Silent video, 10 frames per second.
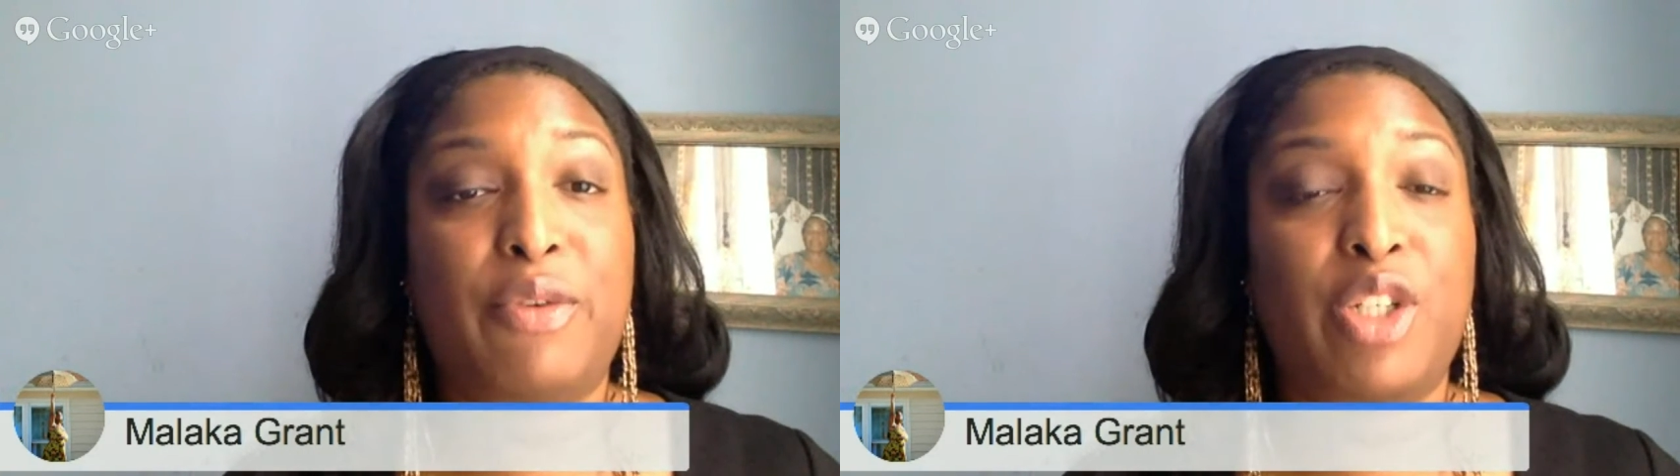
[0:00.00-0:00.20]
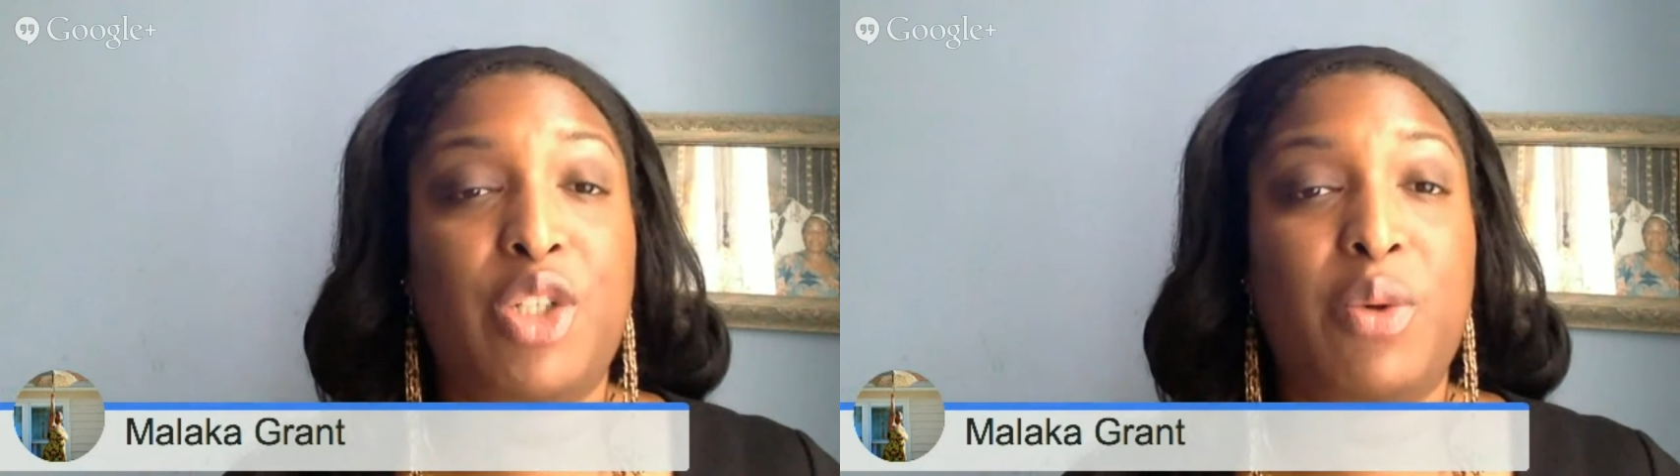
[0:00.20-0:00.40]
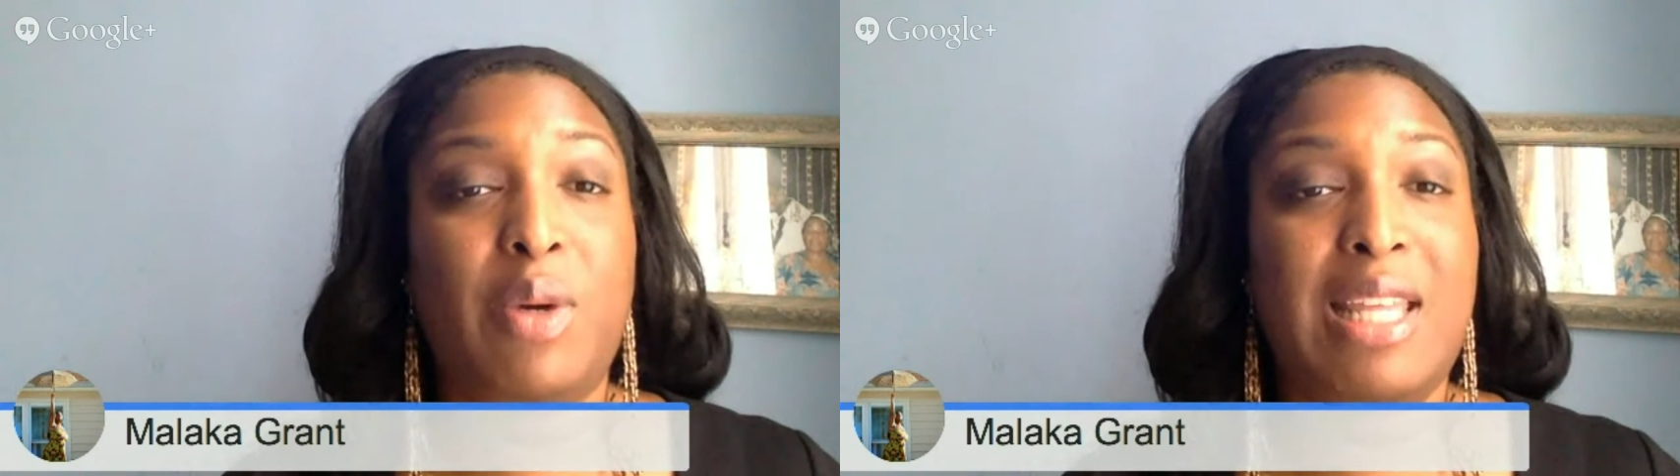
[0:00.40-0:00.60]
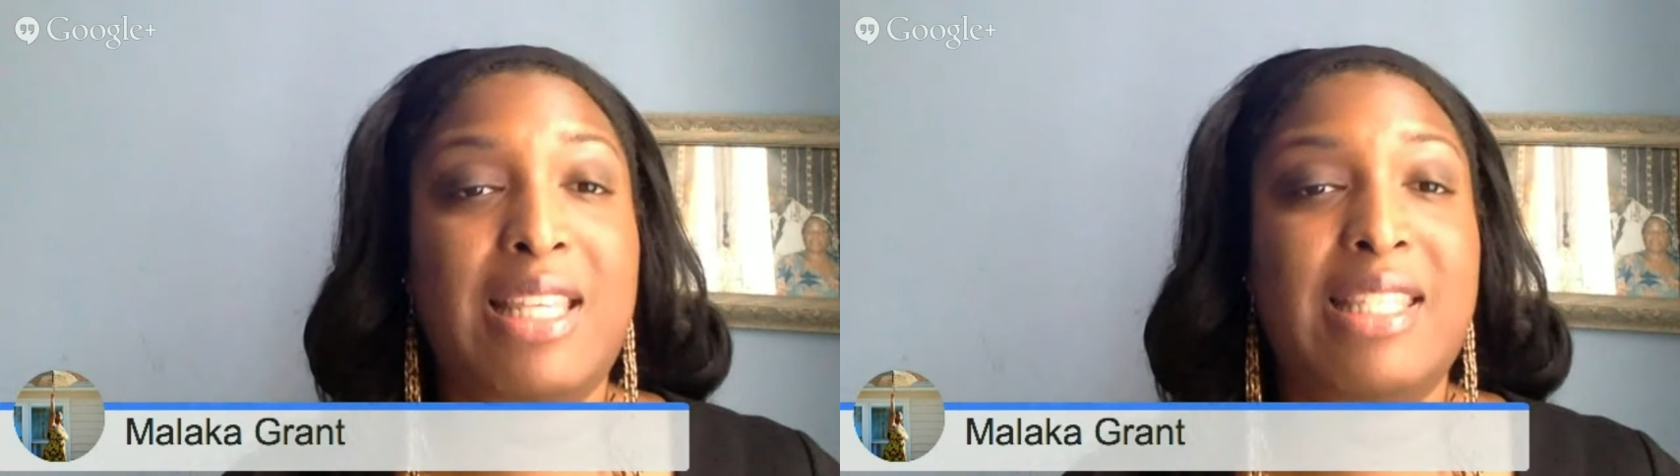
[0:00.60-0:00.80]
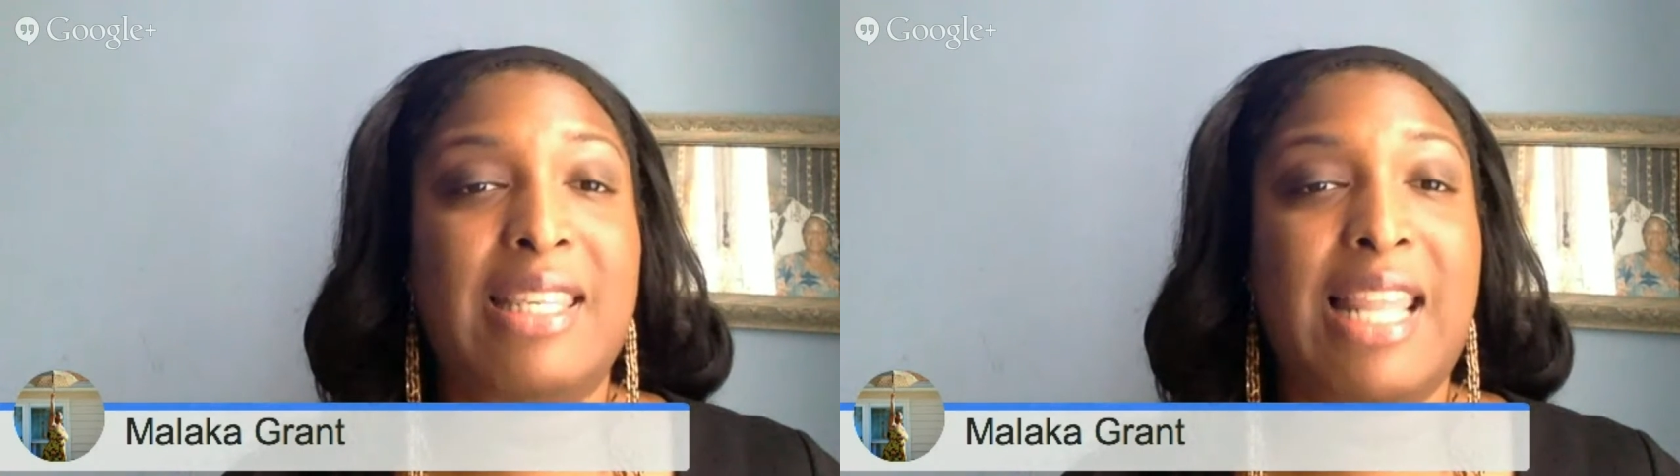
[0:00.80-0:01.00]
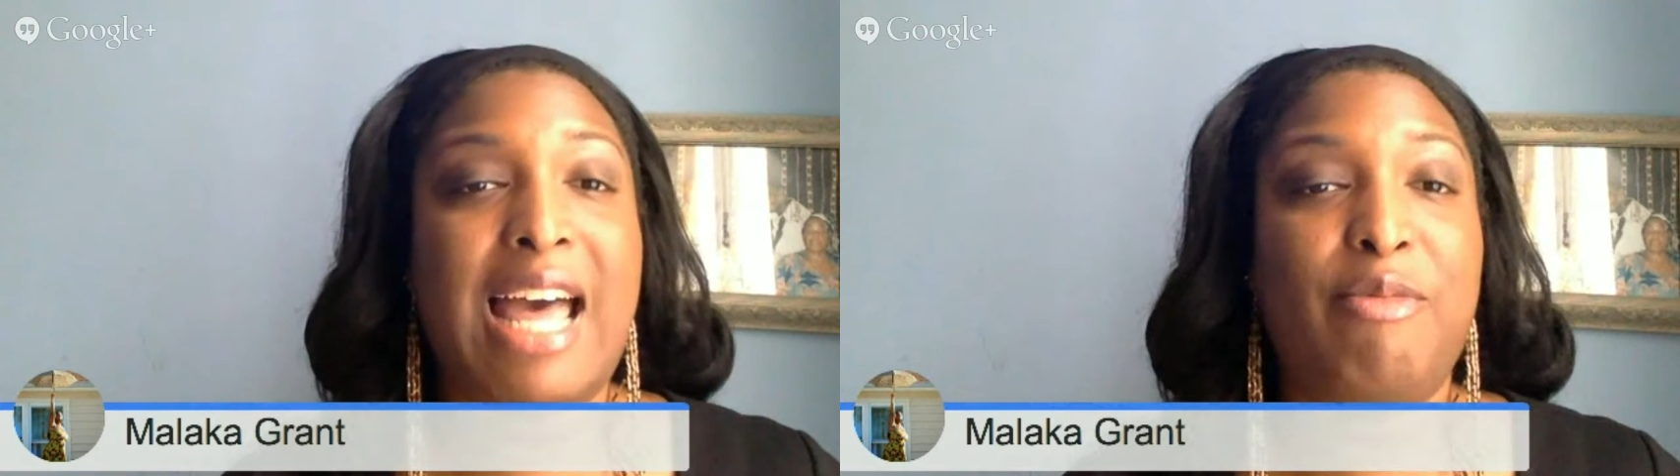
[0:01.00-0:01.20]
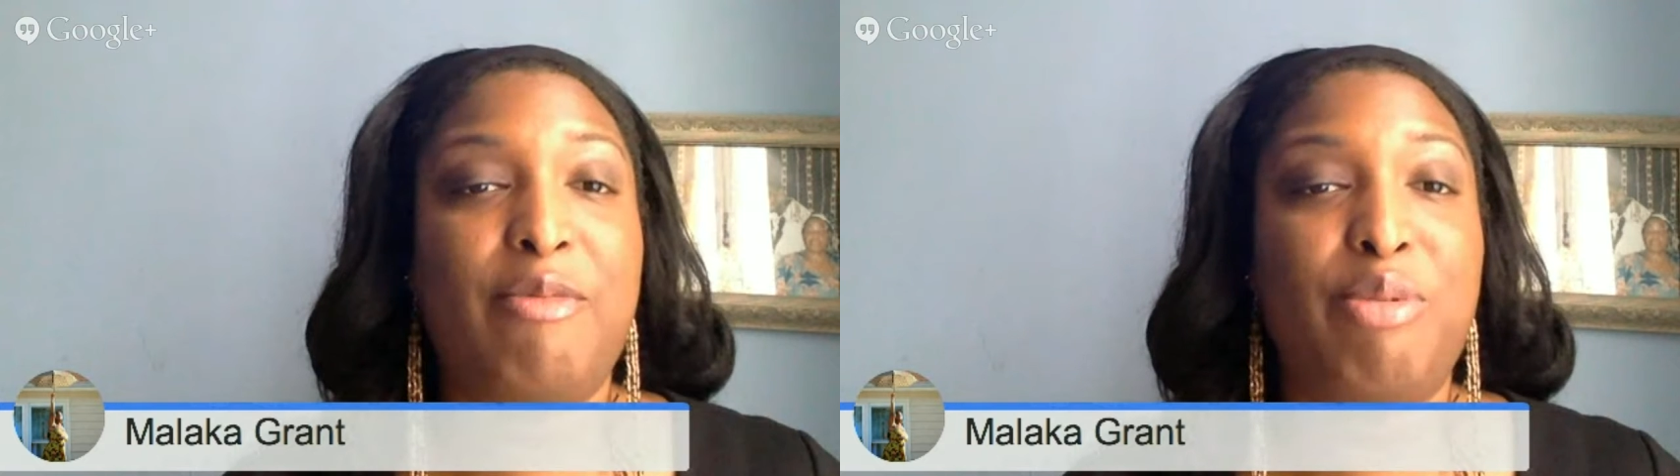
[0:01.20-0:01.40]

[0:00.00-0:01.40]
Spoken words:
for joining this live